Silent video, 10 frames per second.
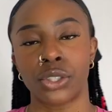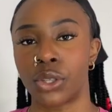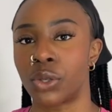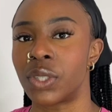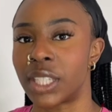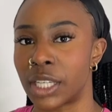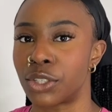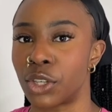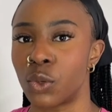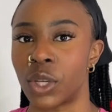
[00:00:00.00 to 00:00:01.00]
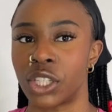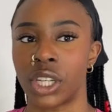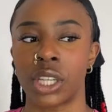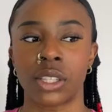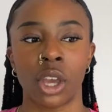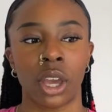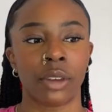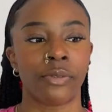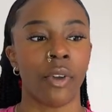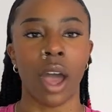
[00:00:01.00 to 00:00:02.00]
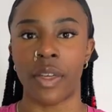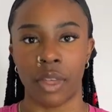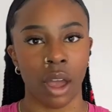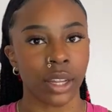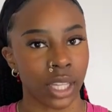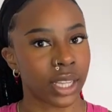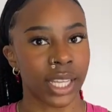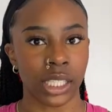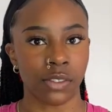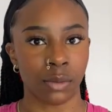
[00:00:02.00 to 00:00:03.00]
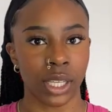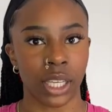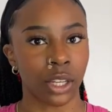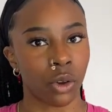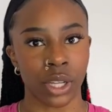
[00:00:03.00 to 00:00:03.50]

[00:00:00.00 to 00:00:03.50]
to C2, which is further than native speaking.